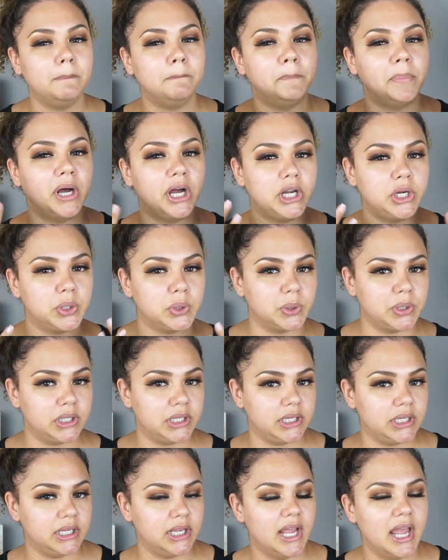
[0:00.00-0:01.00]

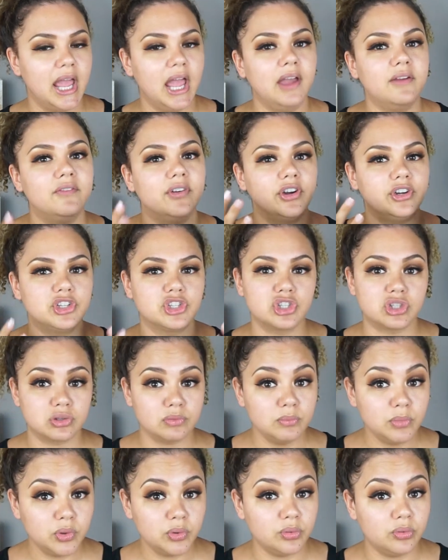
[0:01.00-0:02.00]
buttery and very
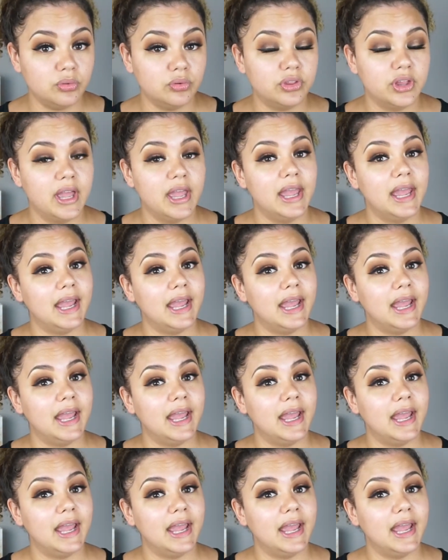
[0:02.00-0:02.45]
smooth.